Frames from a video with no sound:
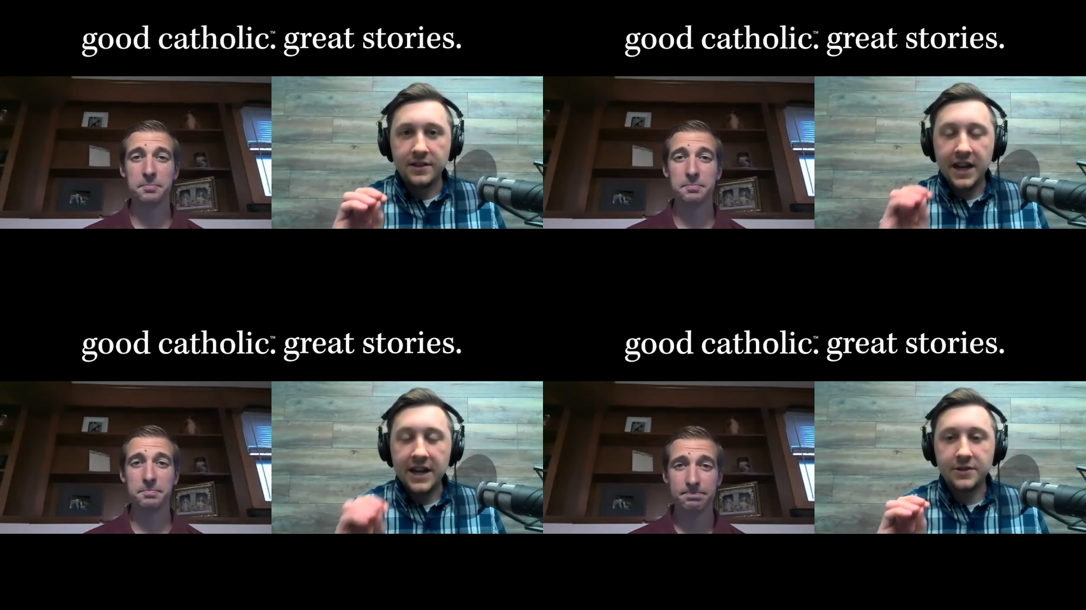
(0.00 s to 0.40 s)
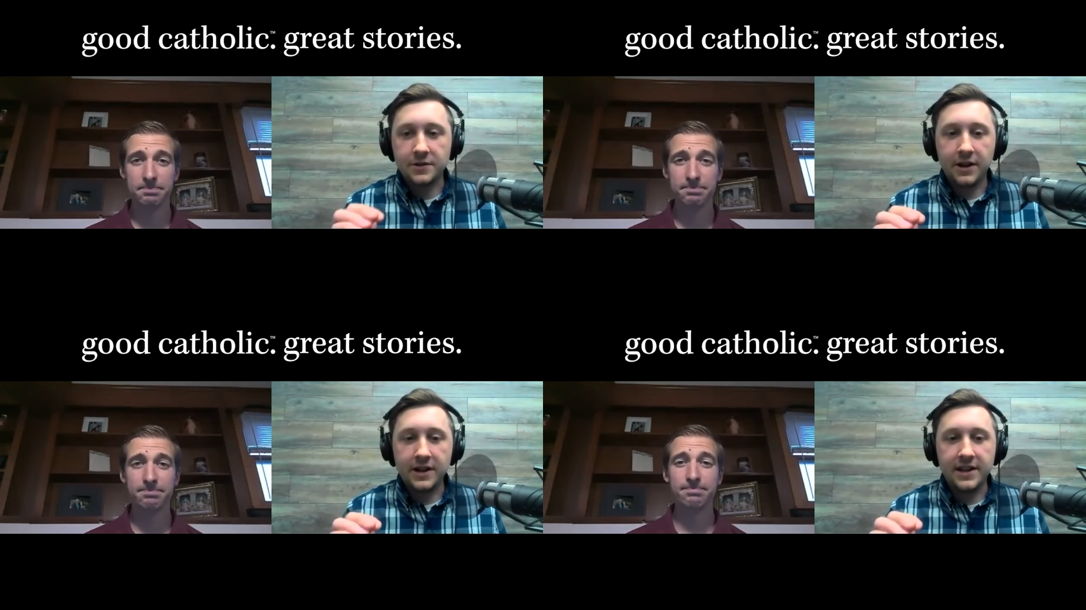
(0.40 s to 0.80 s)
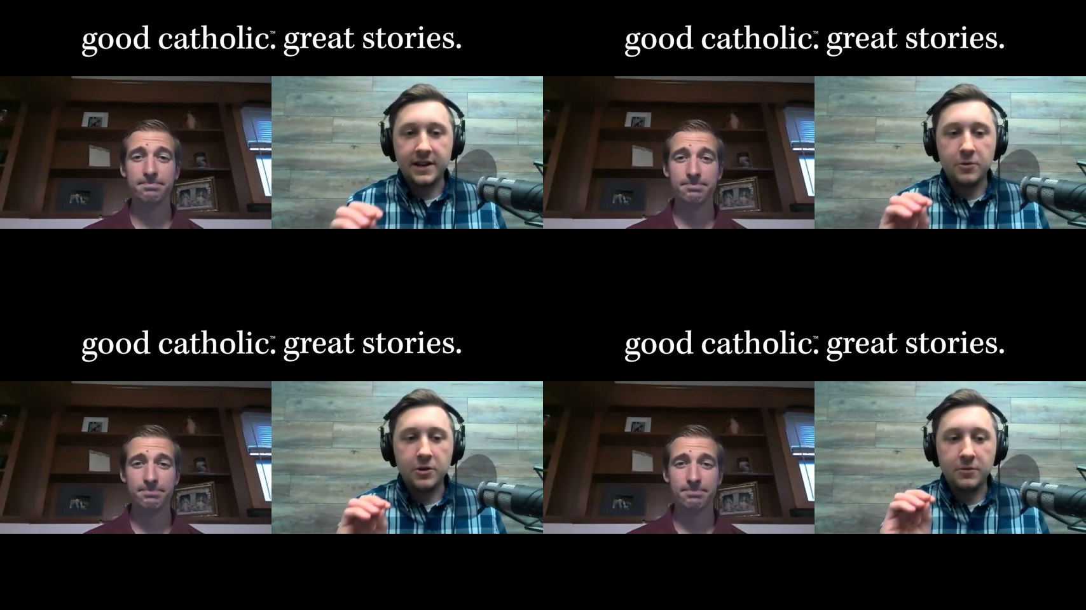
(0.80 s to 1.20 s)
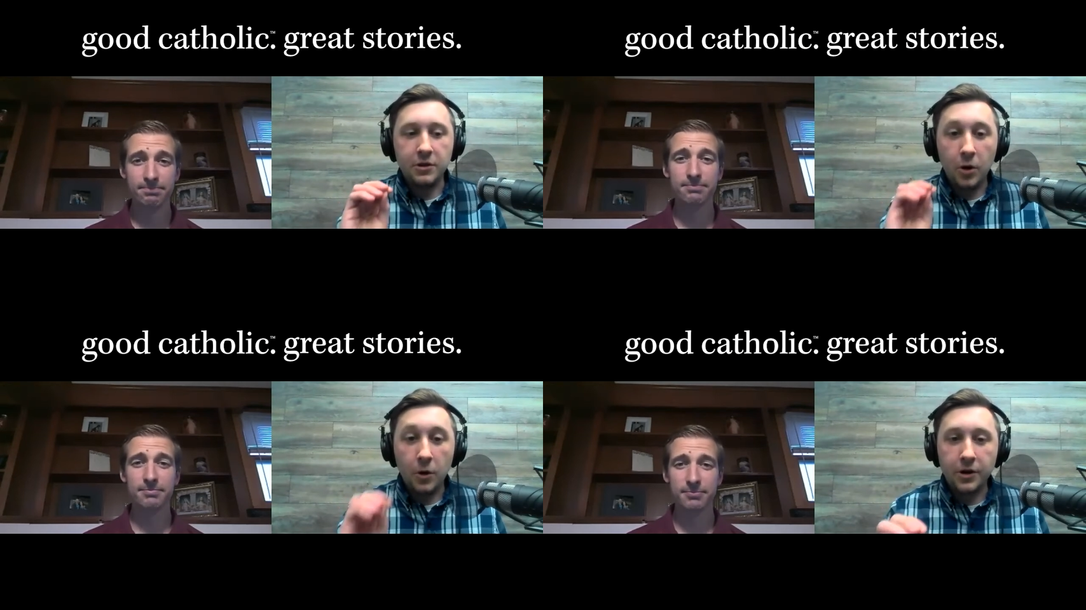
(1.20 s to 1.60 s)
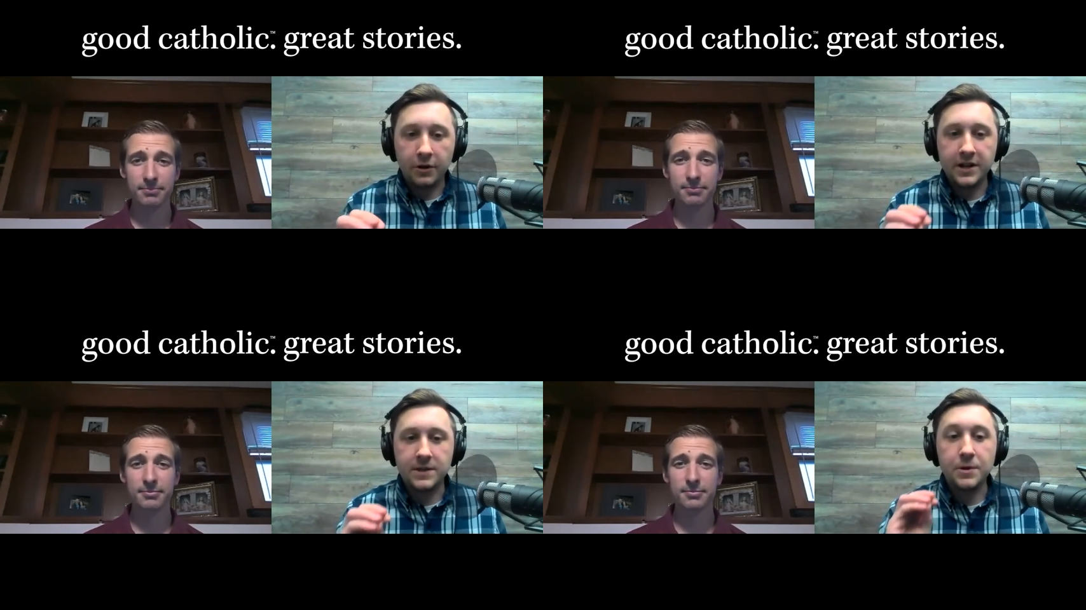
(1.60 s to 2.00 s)
Speaker 1: The answer is Christ, that when you, when you go to
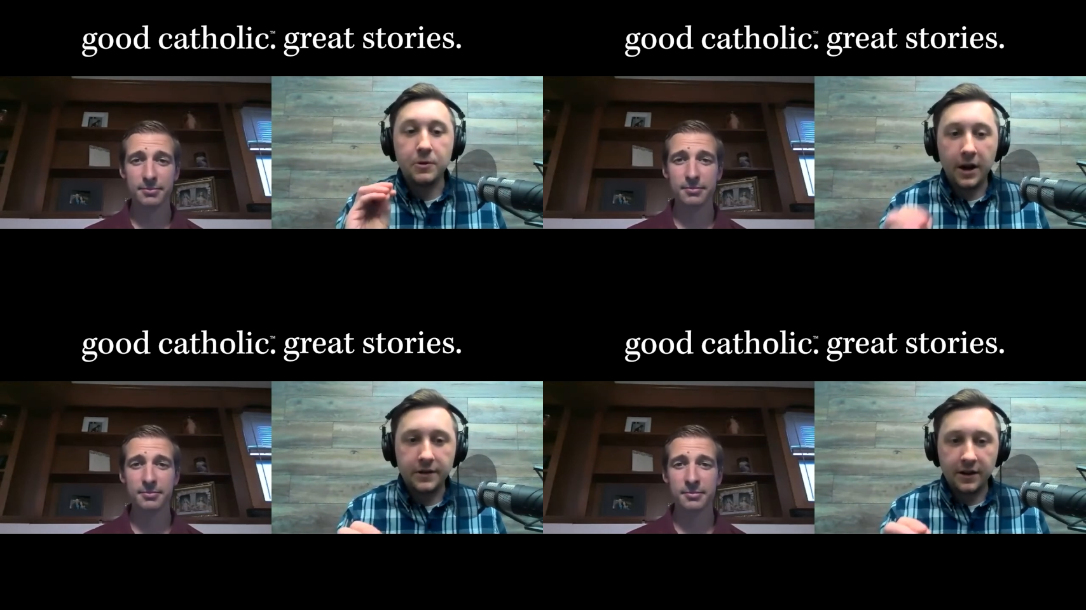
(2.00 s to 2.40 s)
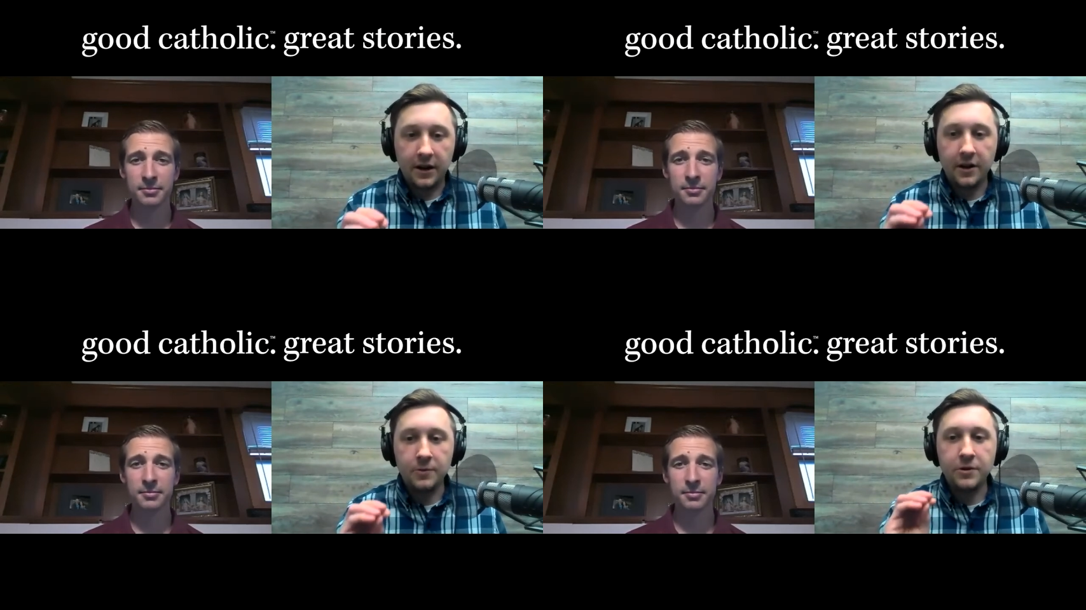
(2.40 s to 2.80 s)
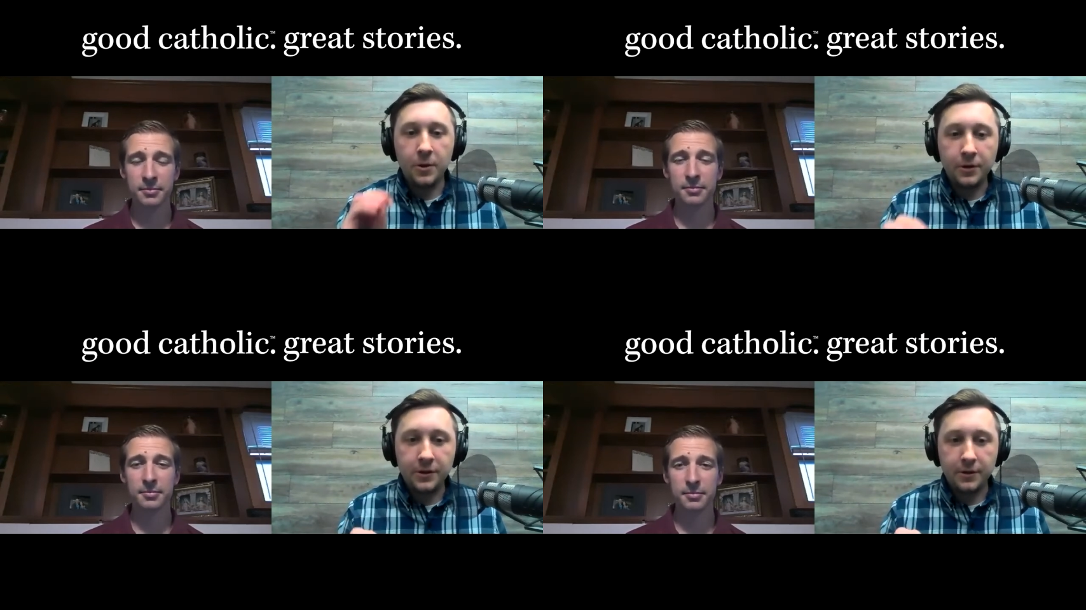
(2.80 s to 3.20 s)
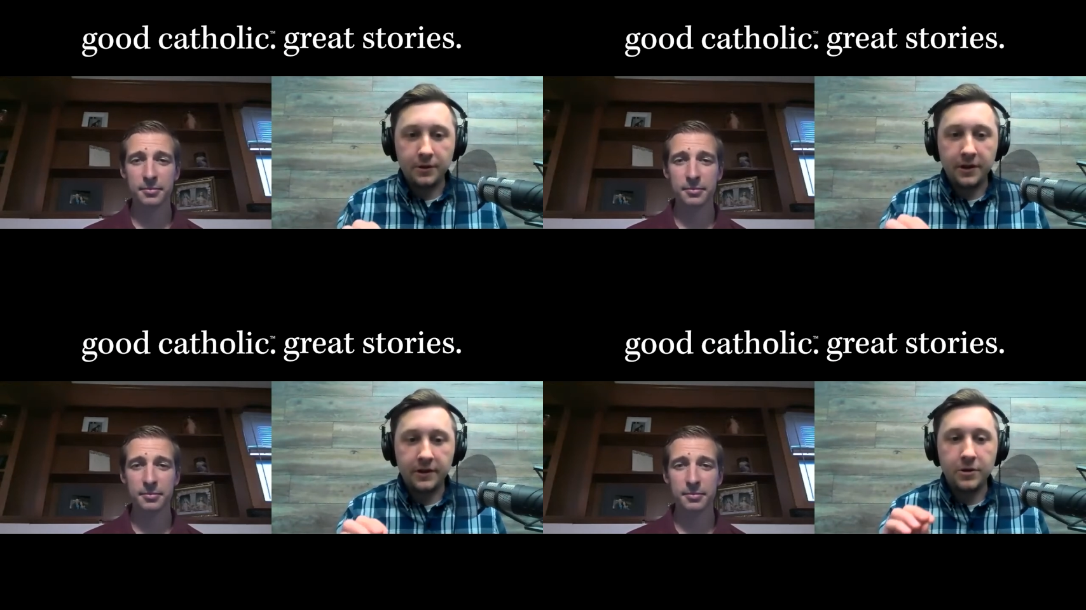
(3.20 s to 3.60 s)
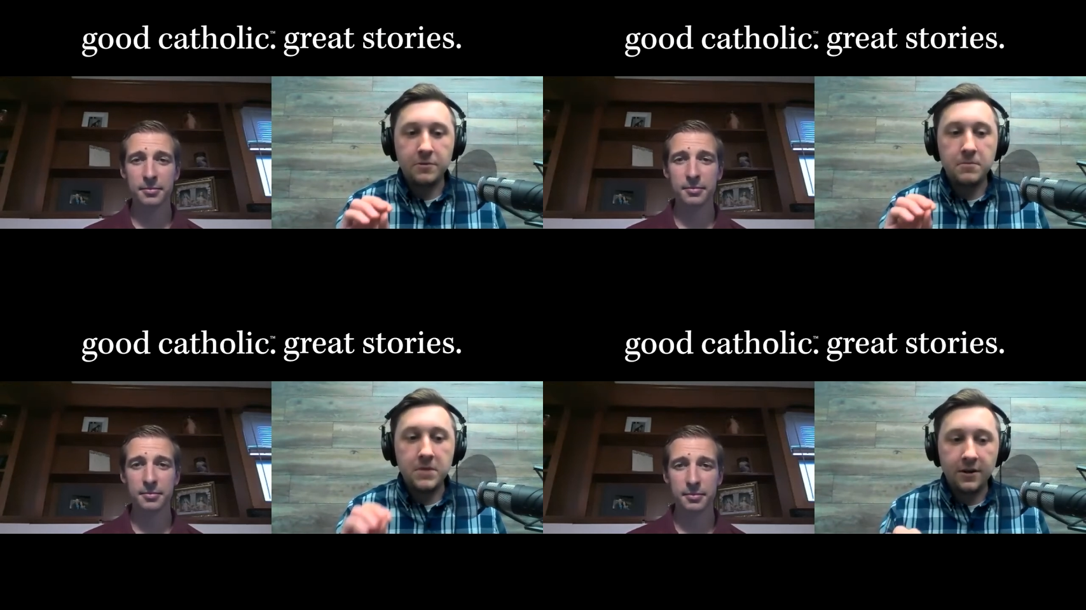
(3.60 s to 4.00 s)
Christ, when you cry out to God, when you go to the Eucharist, when
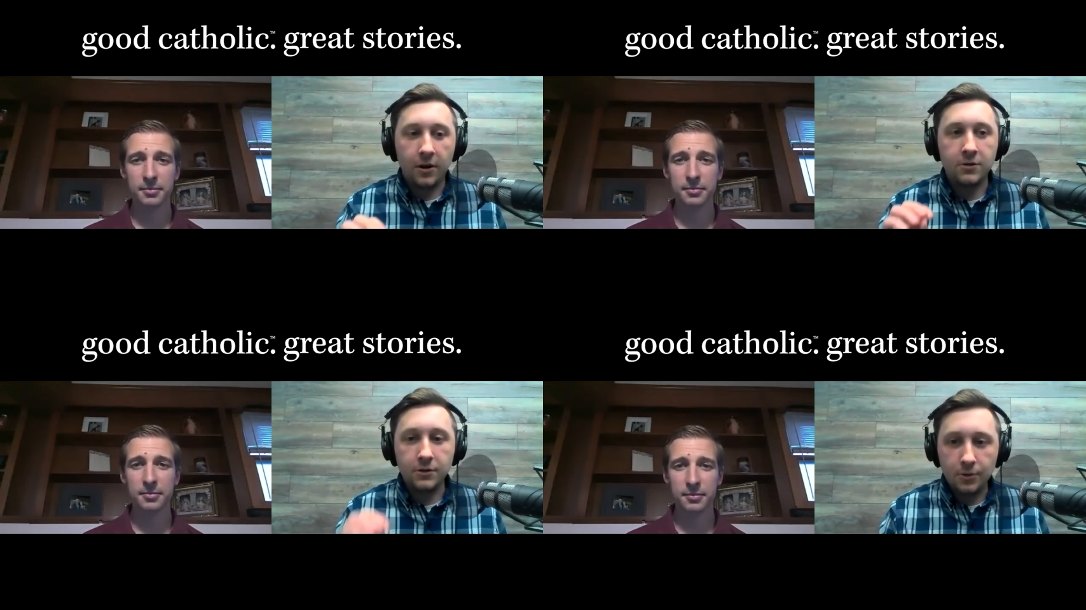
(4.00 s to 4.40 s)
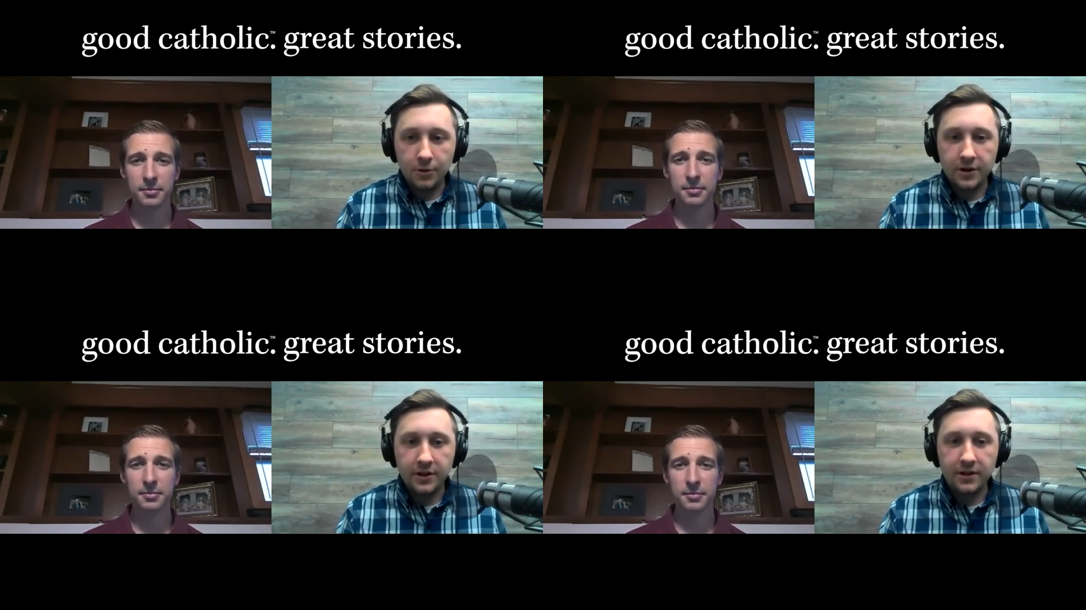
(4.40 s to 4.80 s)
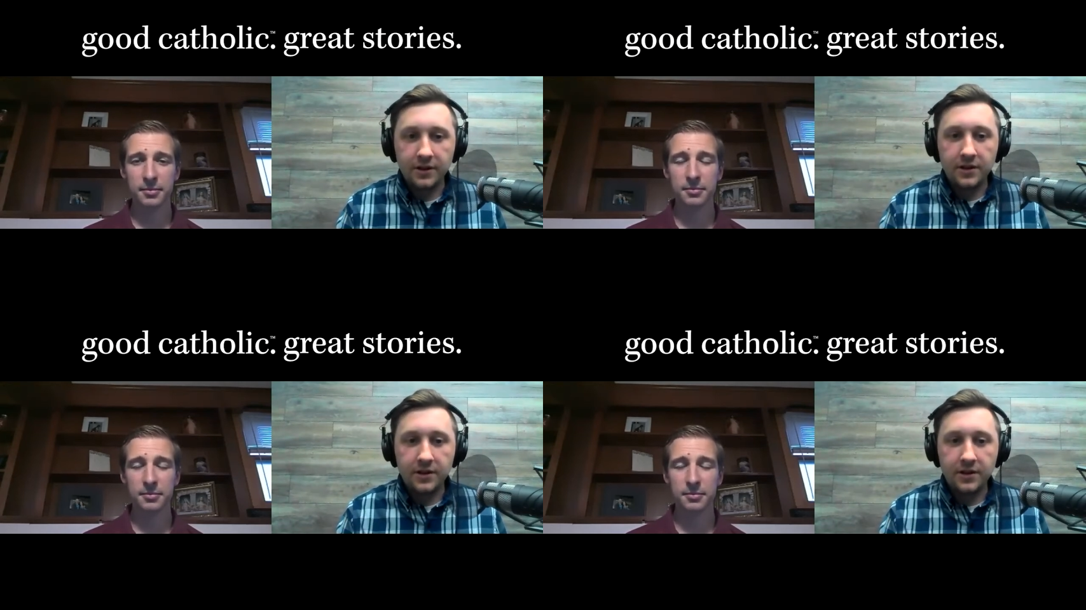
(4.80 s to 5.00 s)
you meet our Lord,